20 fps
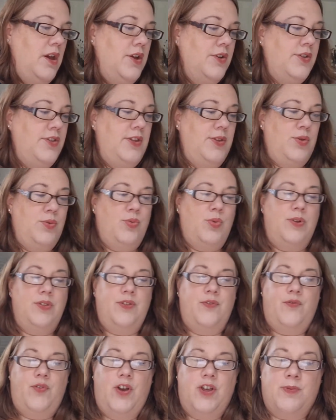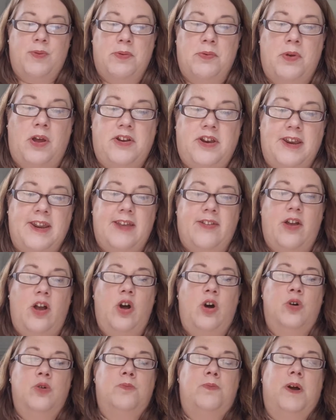So this is one of the first ones. I didn't get the
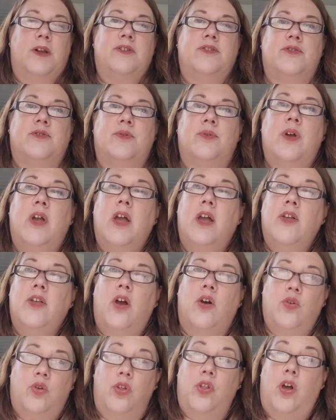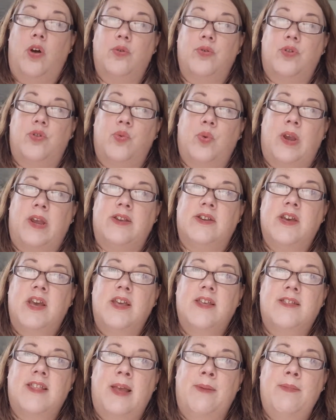whole bundle, or the whole suite.
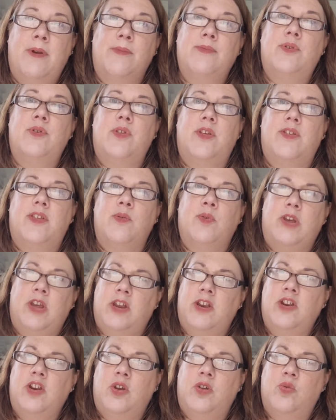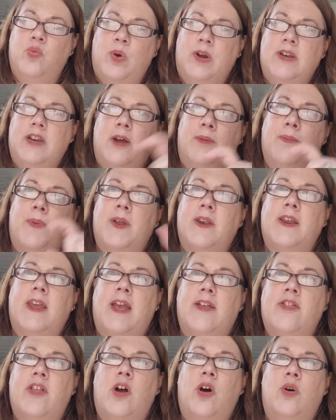Stand Up do this thing where you can use one number and
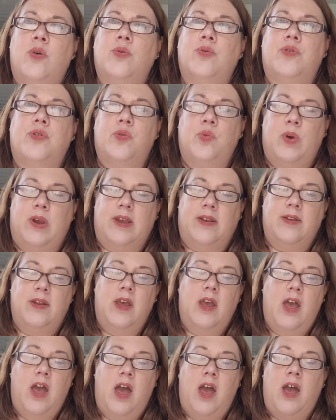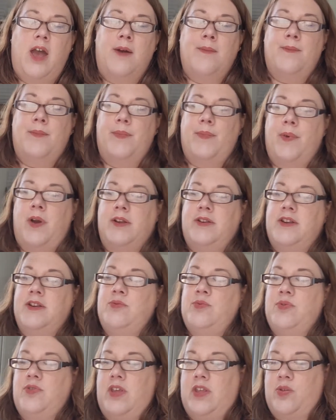get the whole suite. I didn't
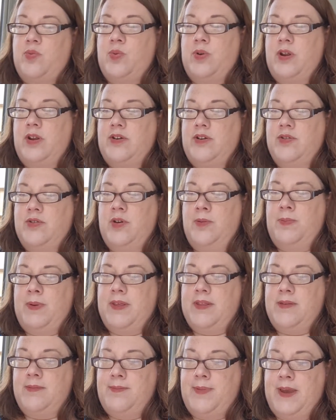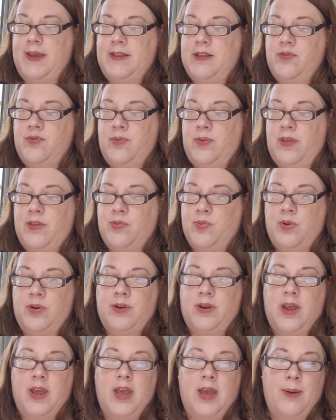with this one. I just got bits and pieces from this
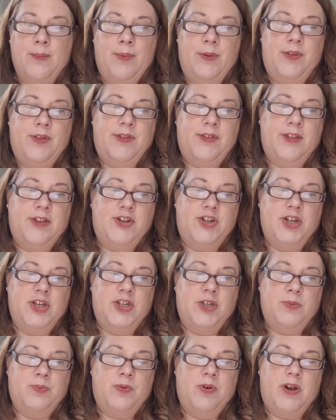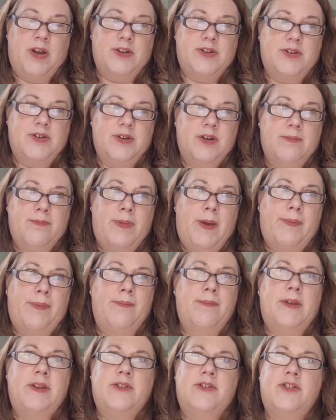one. But this is gingerbread,
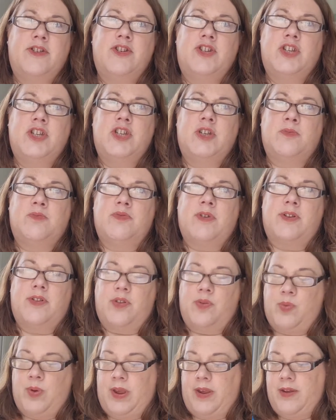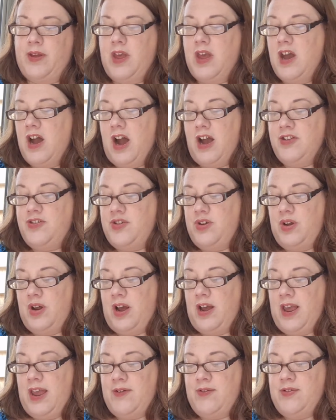peppermint and gingerbread suite. I do,
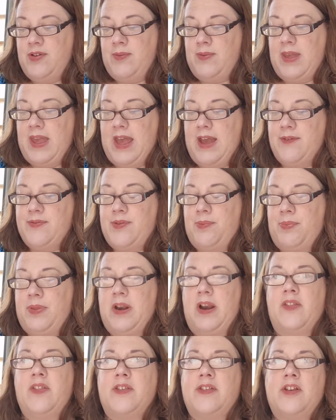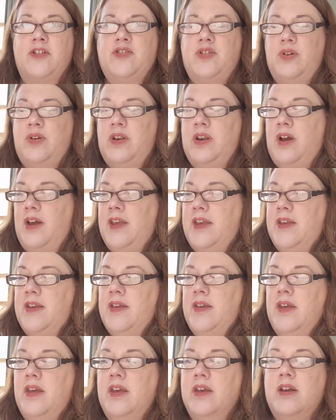every time they have something like this, I do like
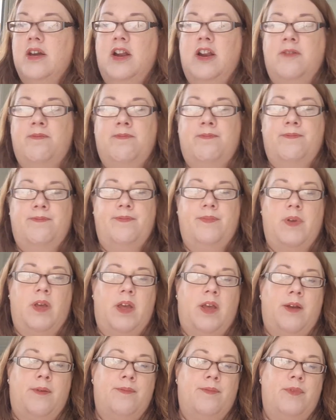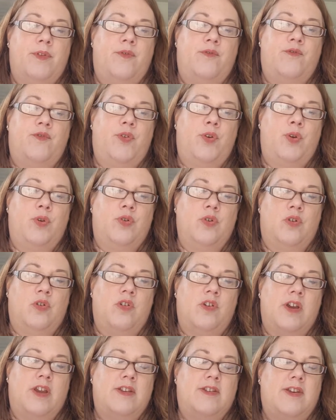kind of the food
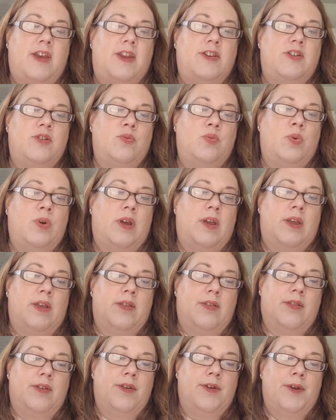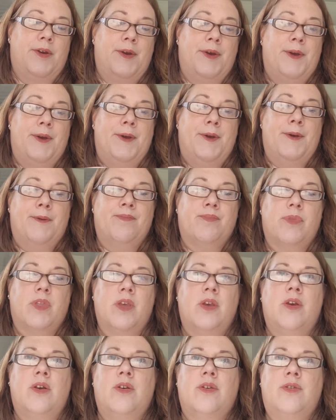orientated ways.
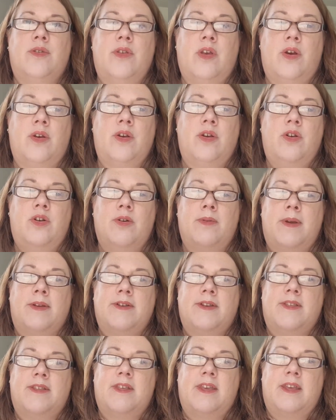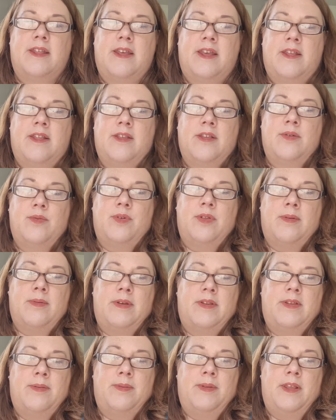So you're not going to be able to see these without me
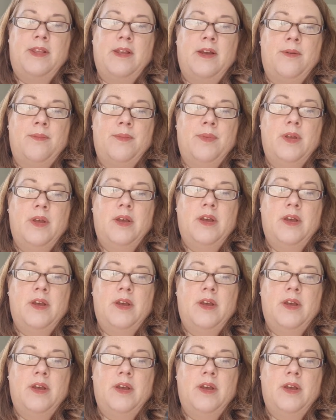tipping these up.